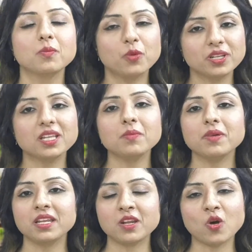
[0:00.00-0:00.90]
Put them
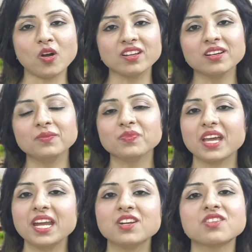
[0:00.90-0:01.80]
in an order
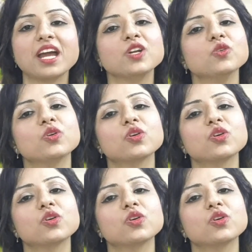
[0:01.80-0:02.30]
and try to